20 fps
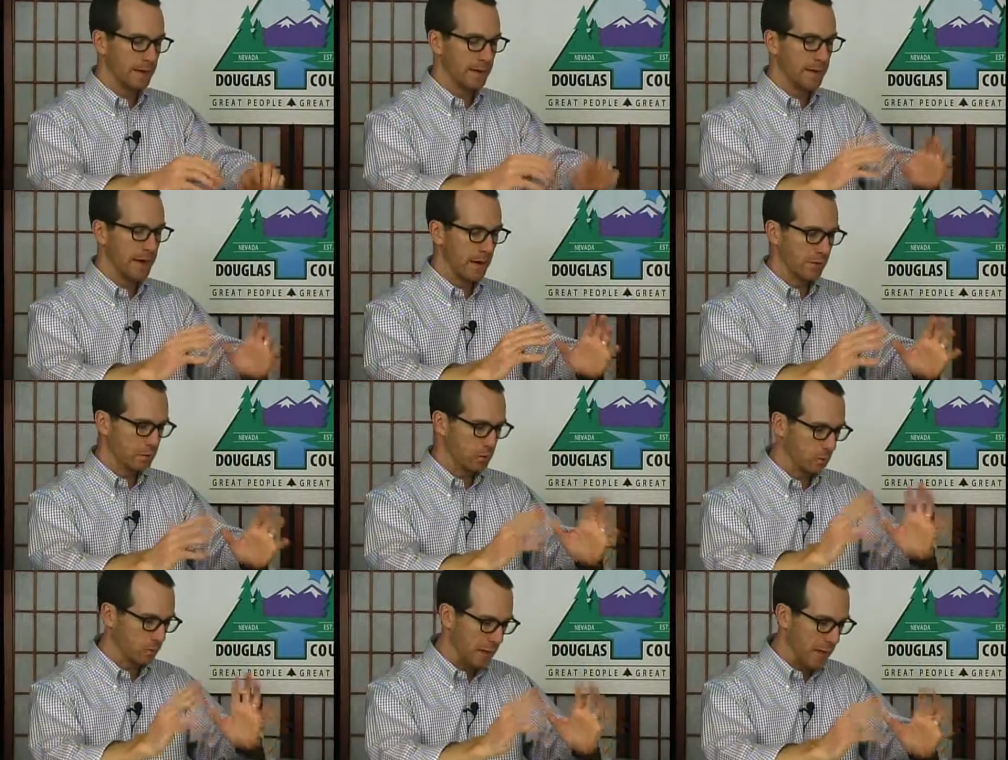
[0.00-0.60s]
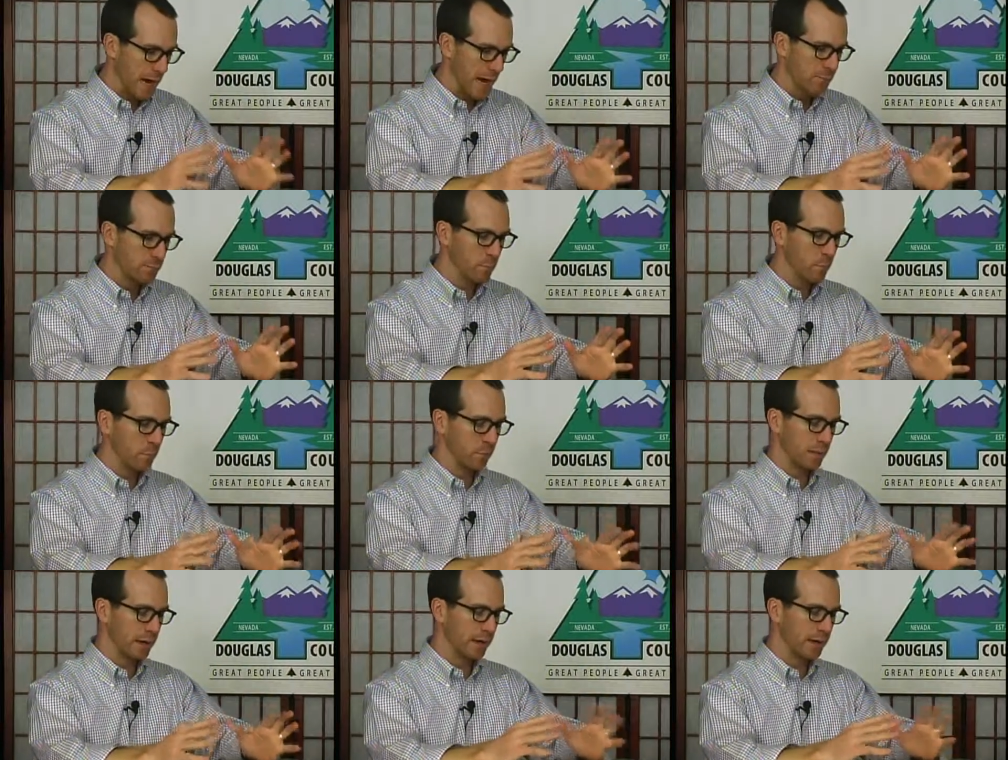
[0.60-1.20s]
Not, so non
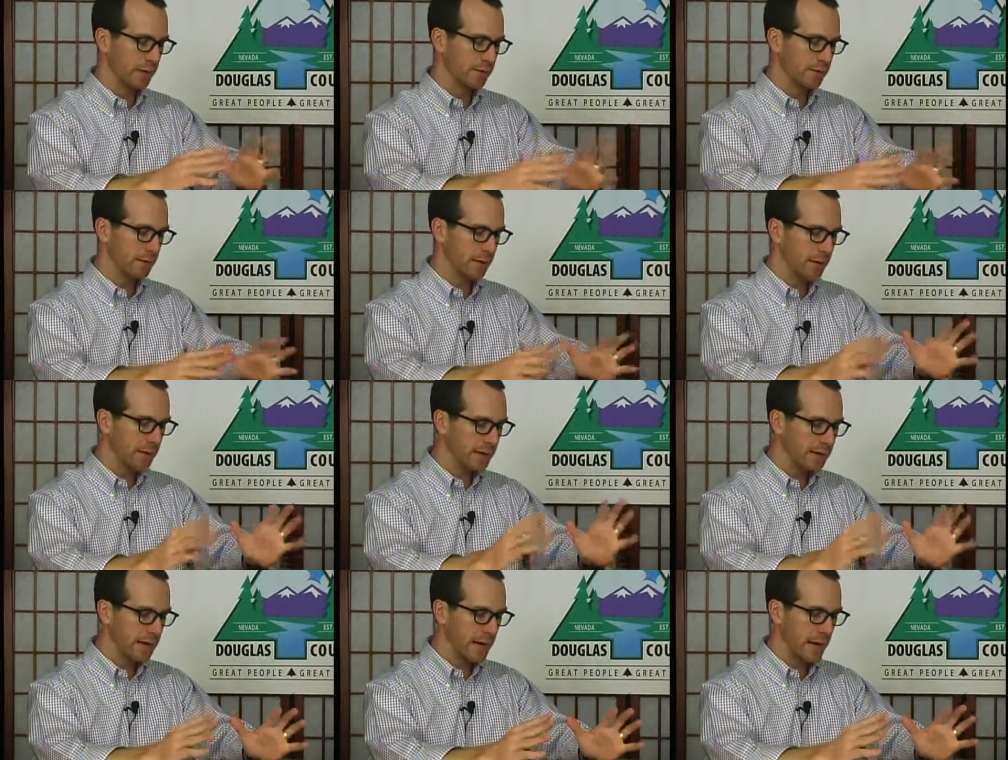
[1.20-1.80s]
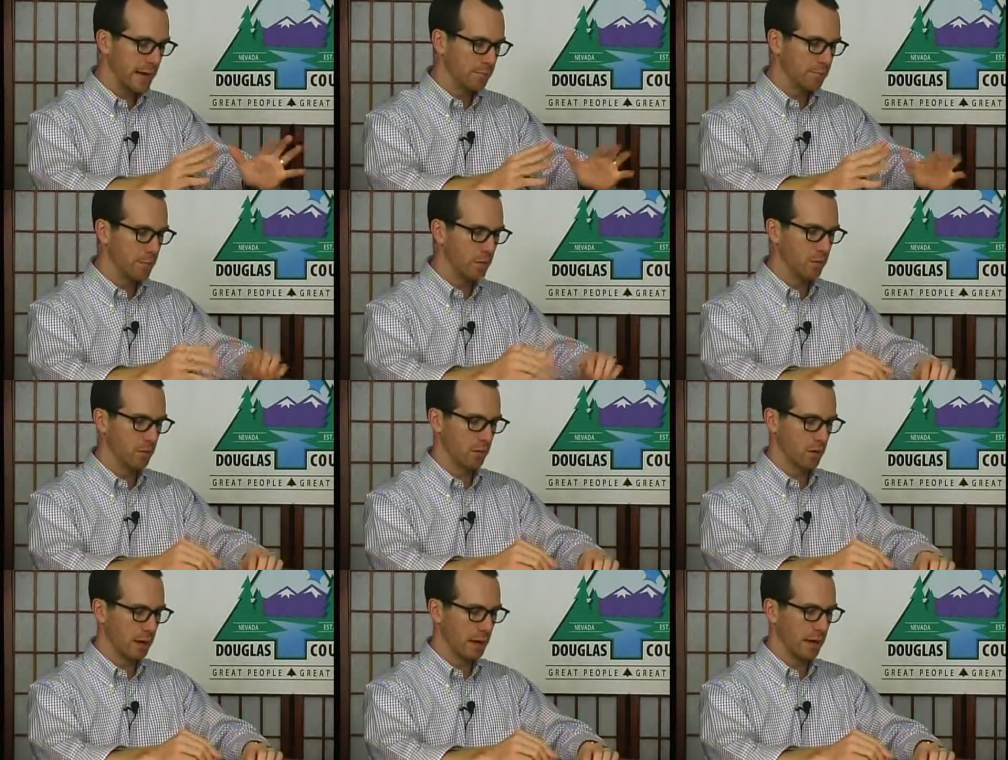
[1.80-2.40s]
motor any, any non
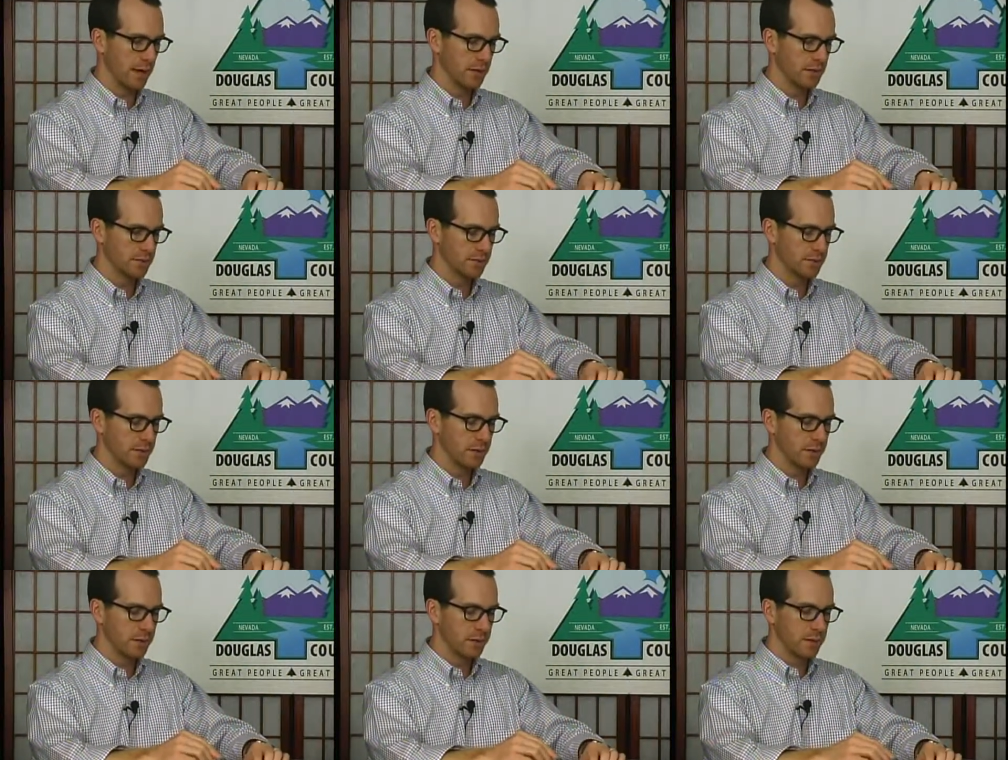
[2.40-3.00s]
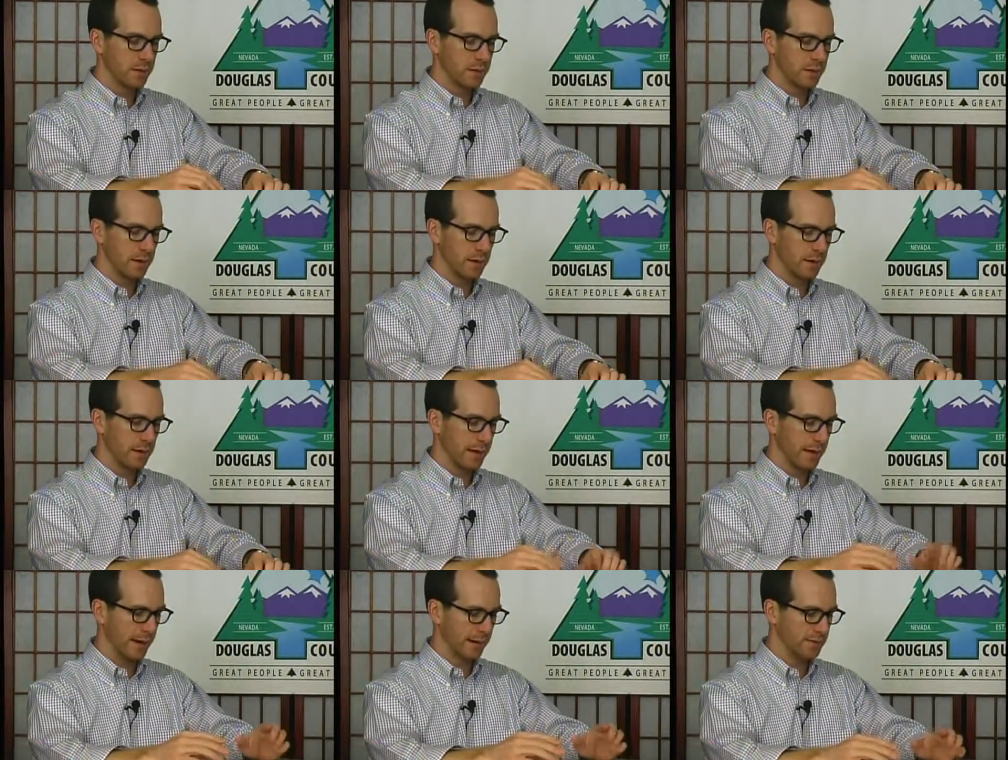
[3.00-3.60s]
motorized
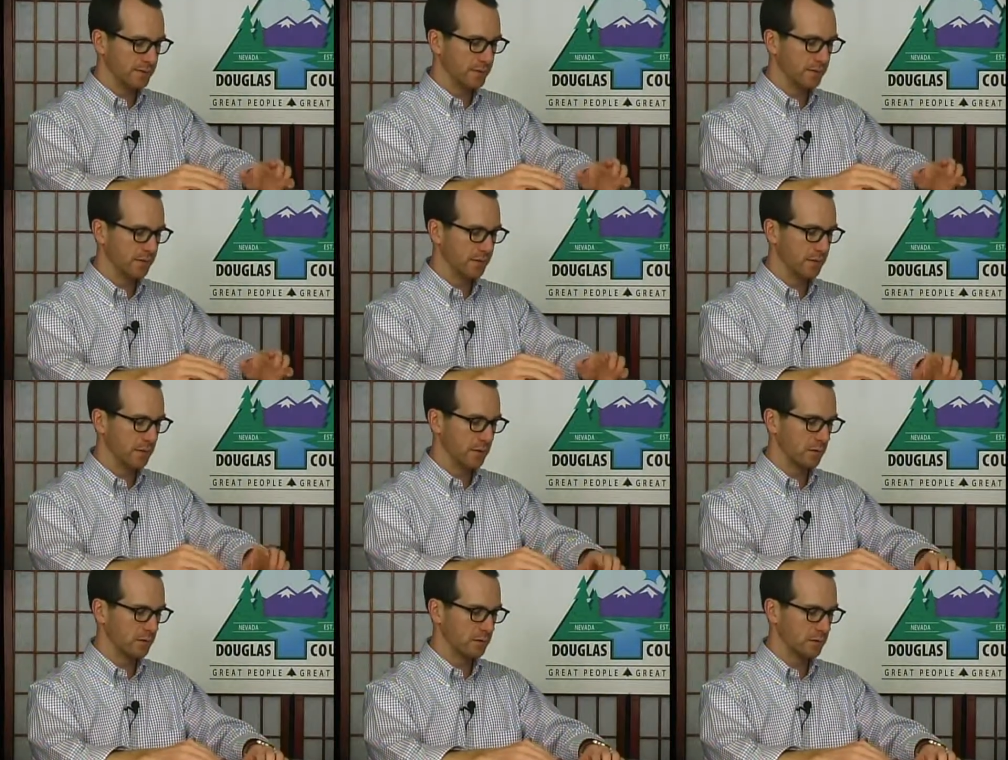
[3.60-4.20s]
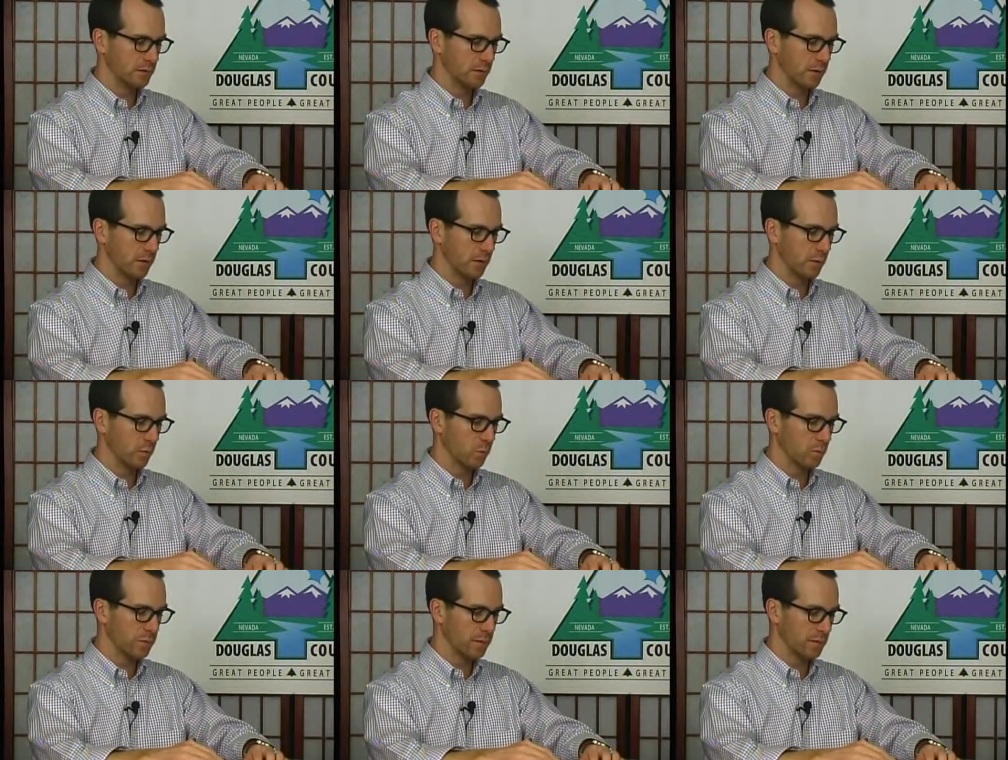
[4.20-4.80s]
uh, activities
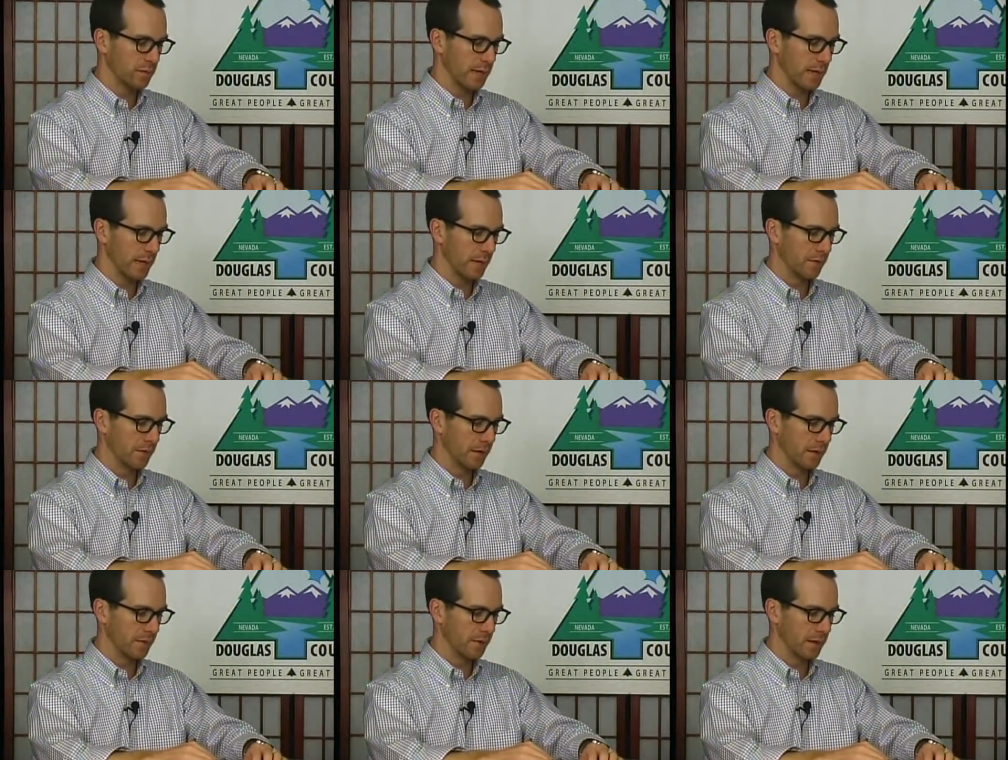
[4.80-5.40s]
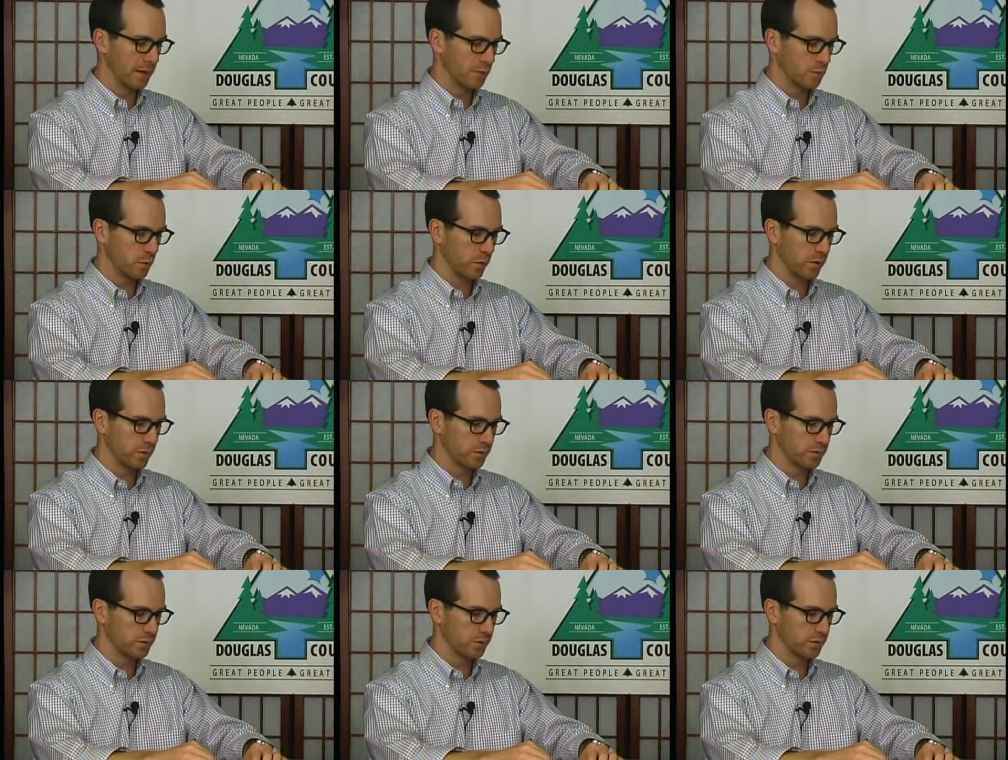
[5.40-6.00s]
uh, would be allowed on that
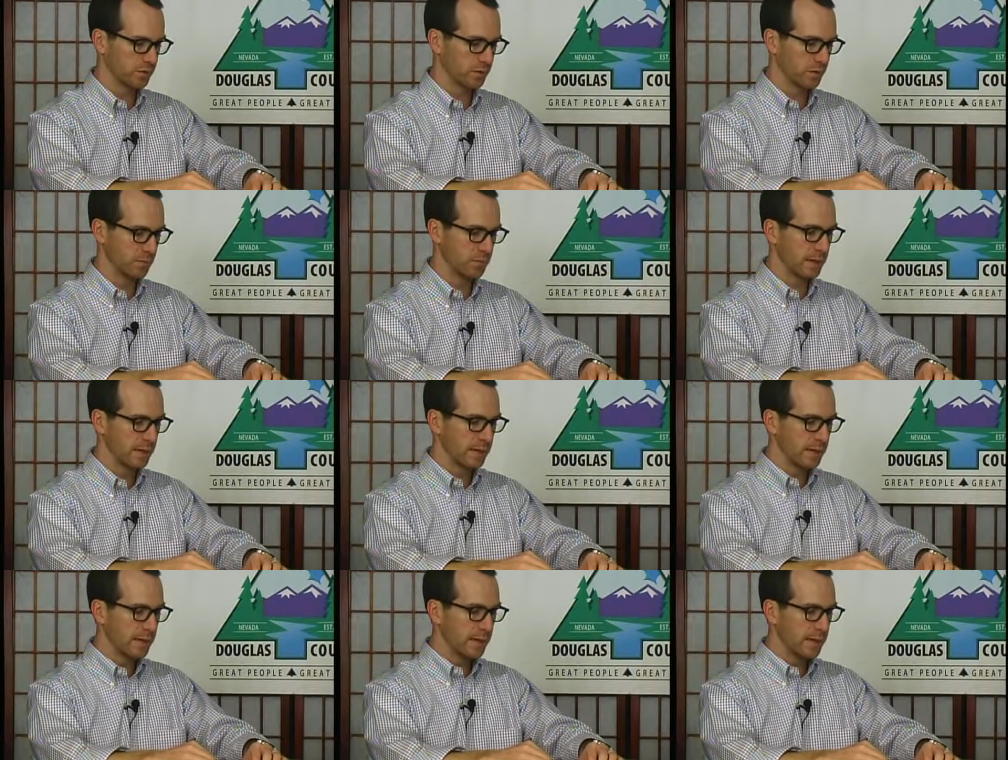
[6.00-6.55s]
trail system.